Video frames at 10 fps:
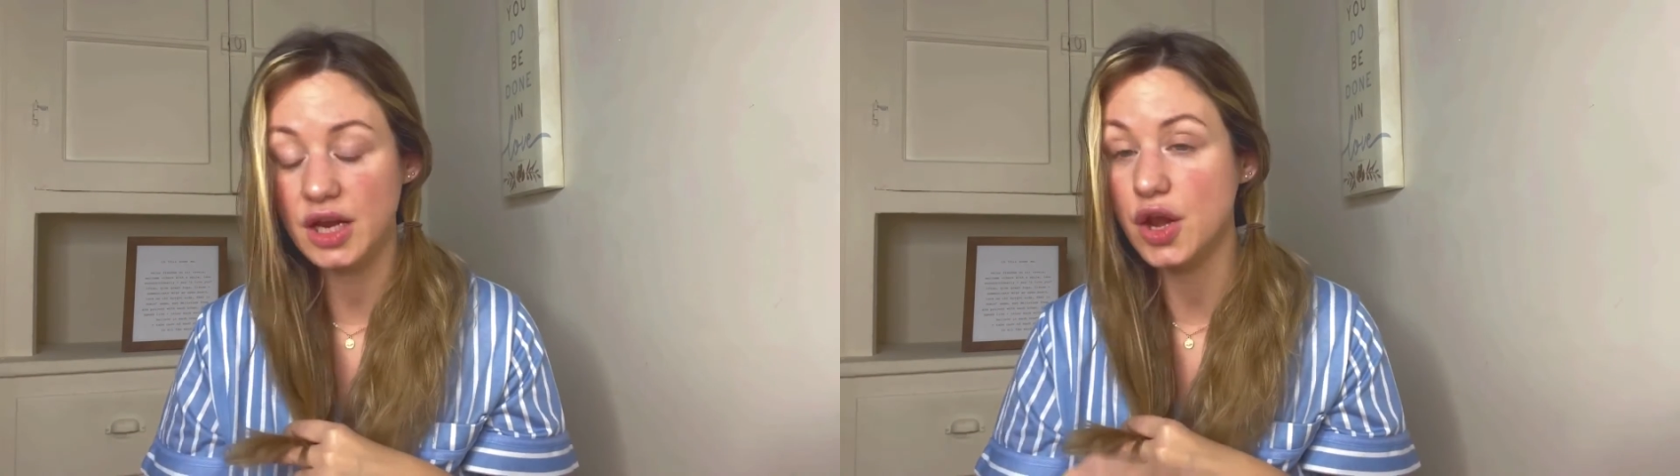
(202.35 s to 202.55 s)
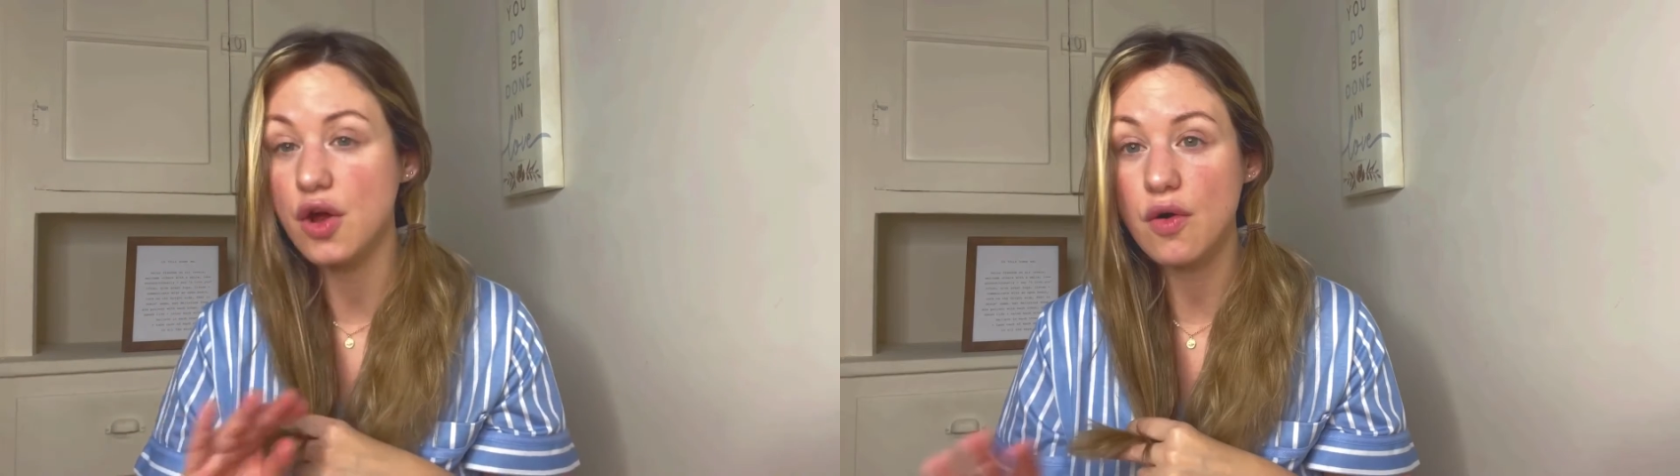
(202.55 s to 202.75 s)

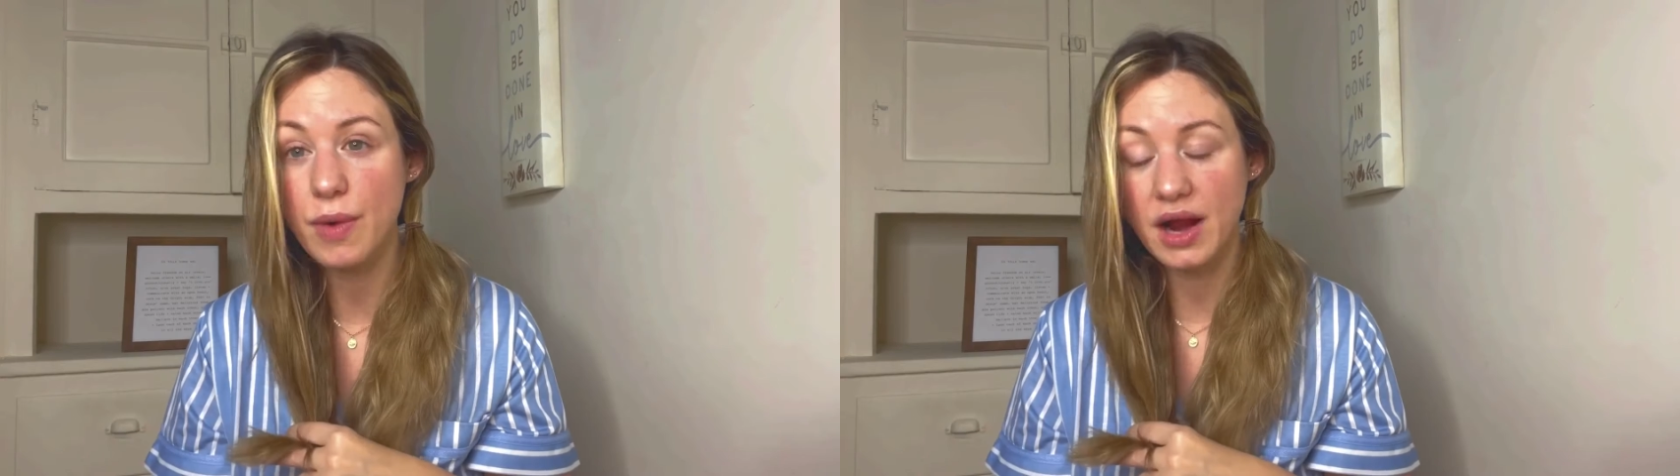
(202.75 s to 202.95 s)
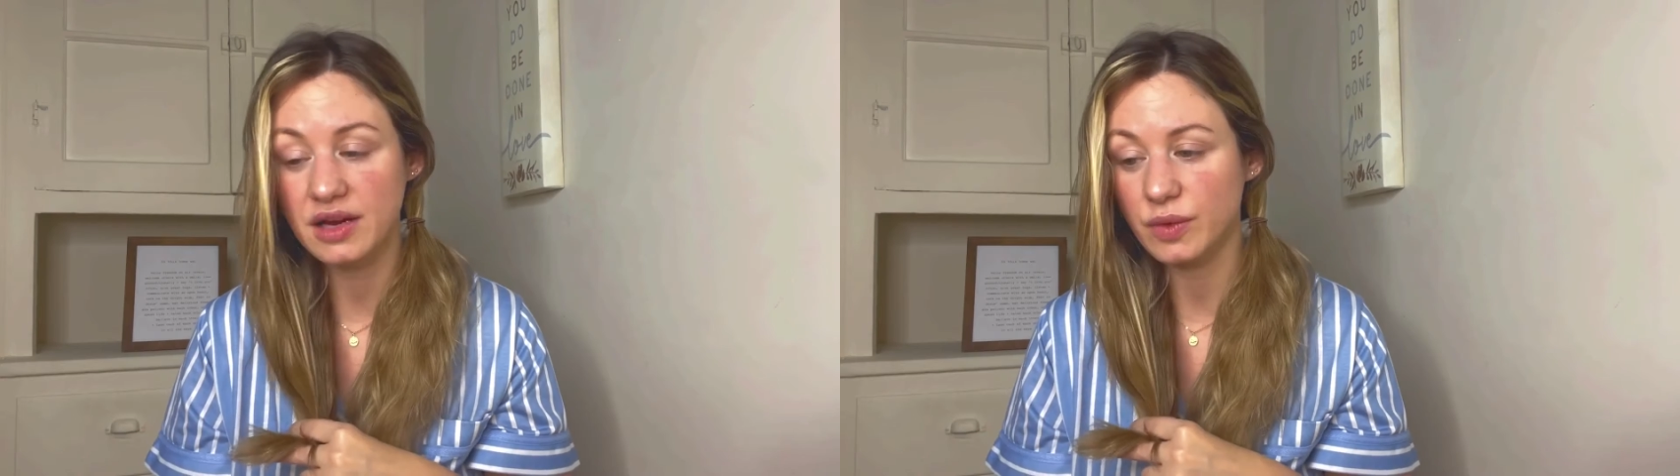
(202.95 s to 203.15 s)
no
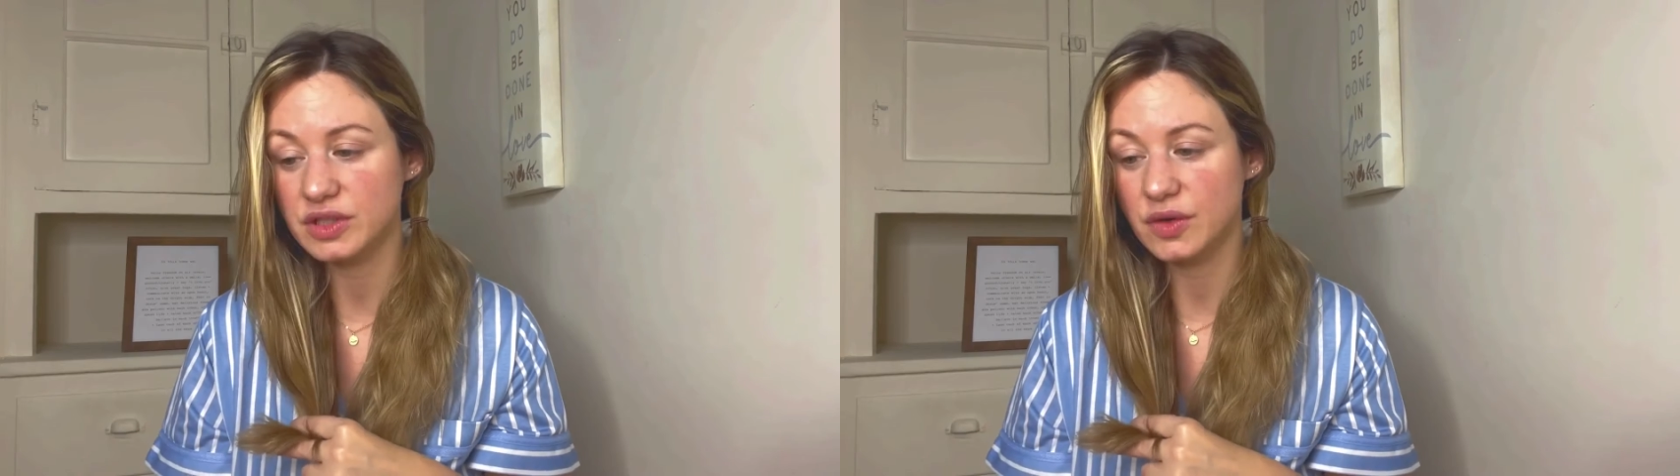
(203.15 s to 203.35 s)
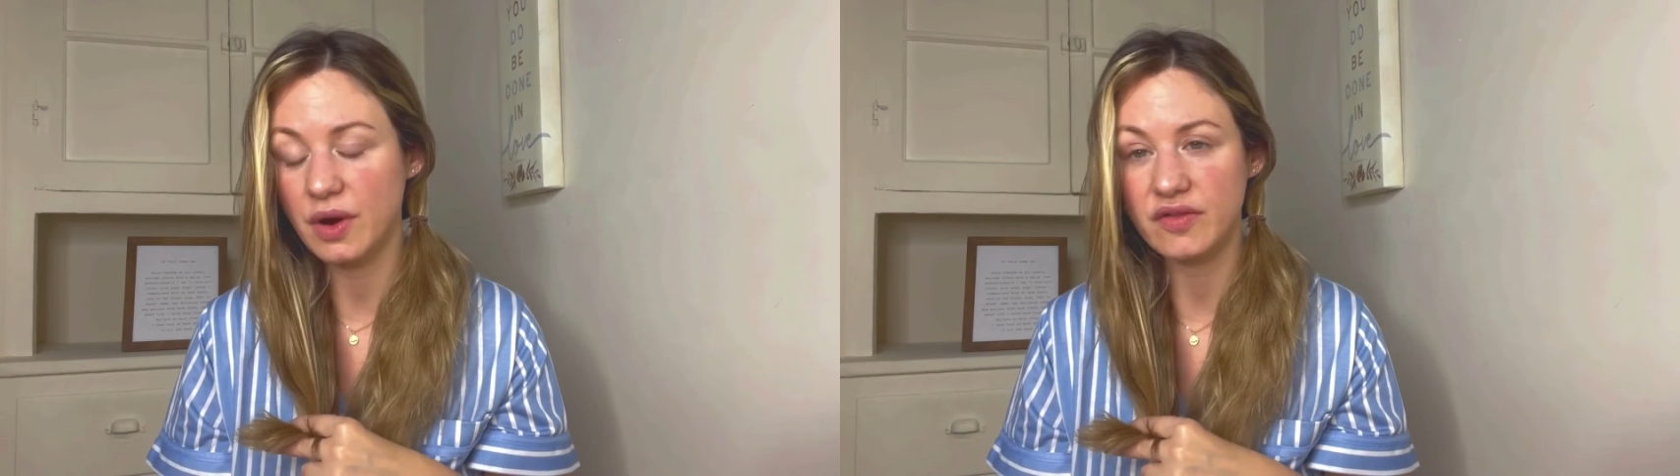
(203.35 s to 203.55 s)
body
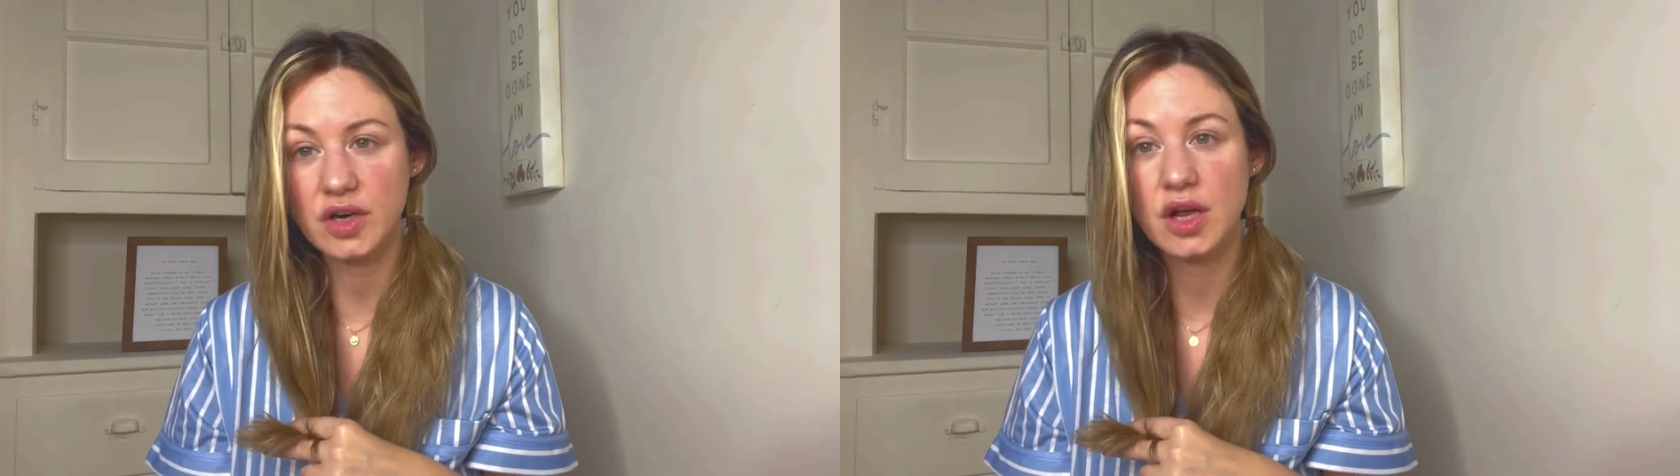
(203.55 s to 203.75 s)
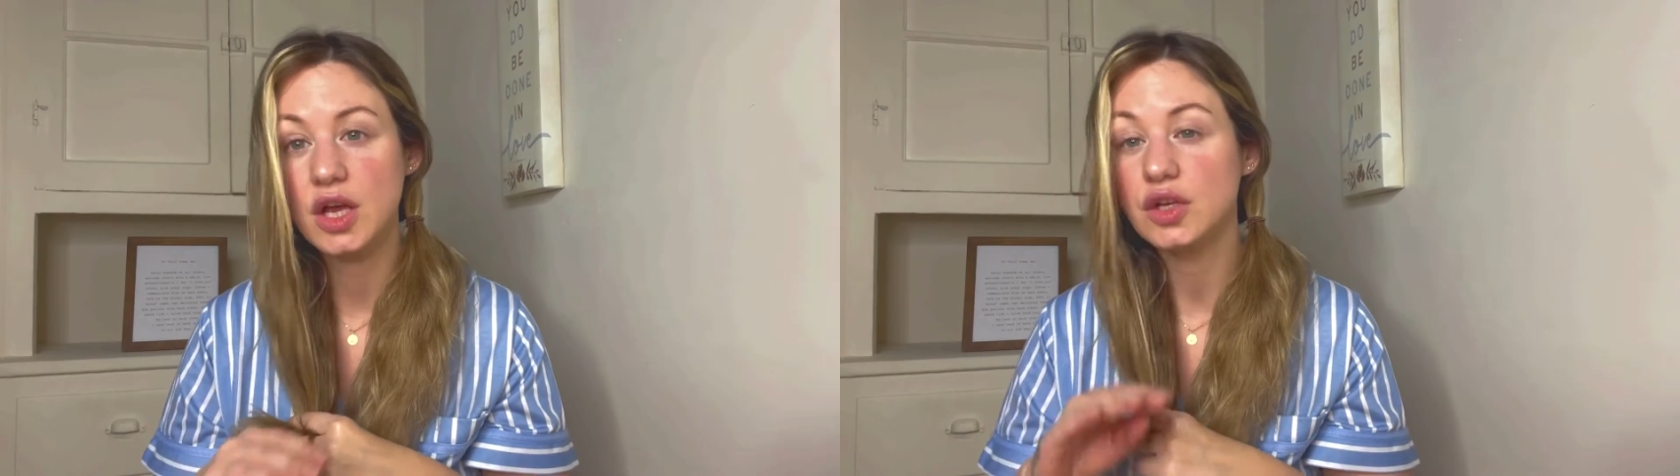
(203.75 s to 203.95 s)
whatsoever,